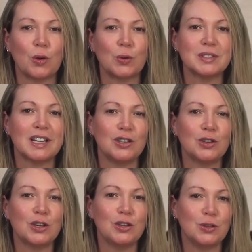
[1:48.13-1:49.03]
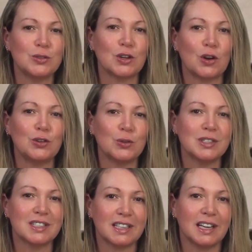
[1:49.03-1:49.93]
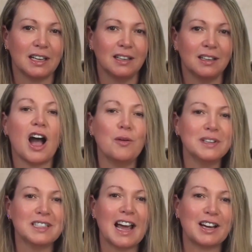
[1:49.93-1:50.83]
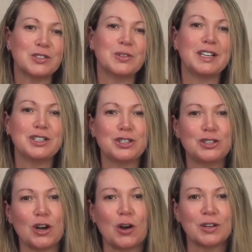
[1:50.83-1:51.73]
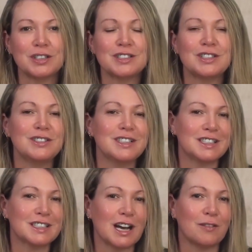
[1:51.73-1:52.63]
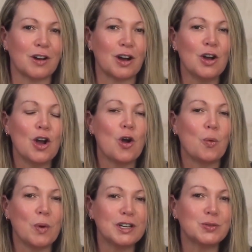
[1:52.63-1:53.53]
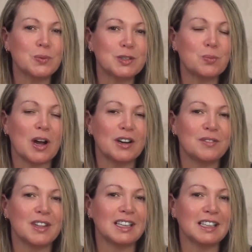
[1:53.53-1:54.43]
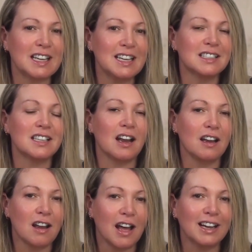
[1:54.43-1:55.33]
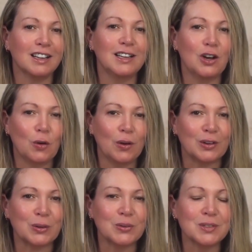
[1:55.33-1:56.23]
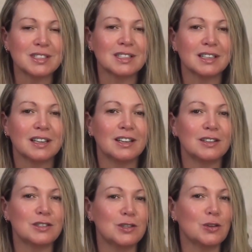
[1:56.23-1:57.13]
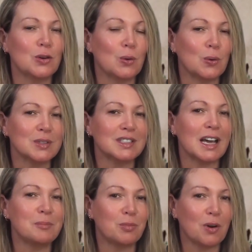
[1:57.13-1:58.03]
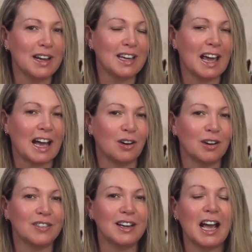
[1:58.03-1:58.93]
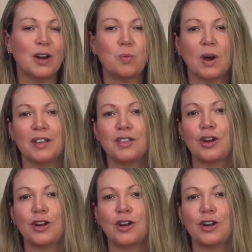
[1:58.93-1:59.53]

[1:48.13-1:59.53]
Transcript: oils that you can use on your skin, I was actually shocked to discover which was one of the least likely oils to cause a breakout, that had one of the